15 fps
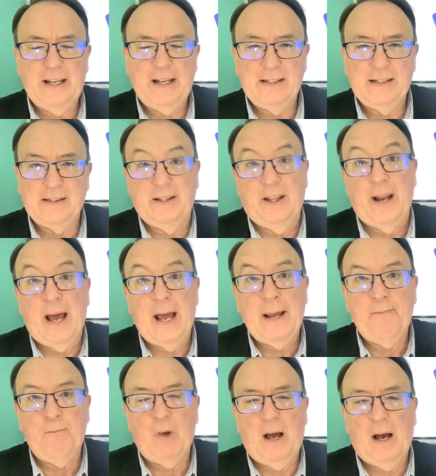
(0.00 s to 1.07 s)
is the
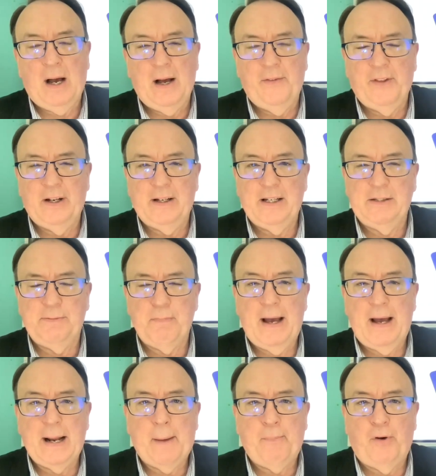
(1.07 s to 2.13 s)
name that is
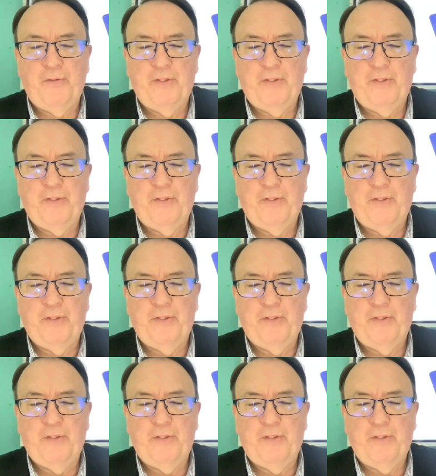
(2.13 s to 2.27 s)
made up